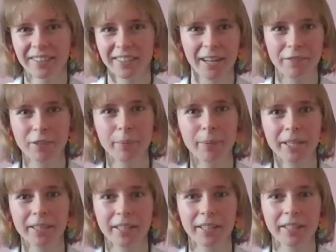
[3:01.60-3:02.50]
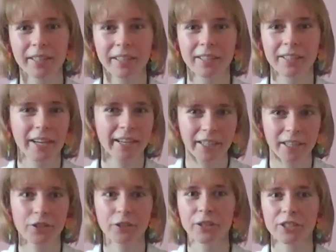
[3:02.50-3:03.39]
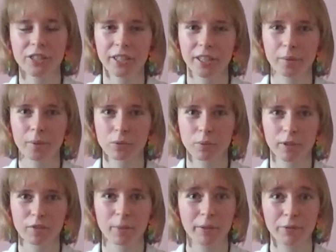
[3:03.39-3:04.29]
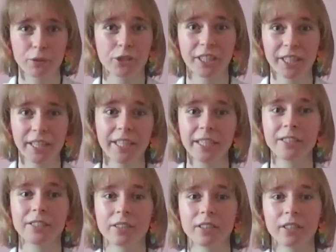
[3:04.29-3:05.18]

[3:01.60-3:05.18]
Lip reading: ever back then, and I guess you could say he was one of my first kinnies.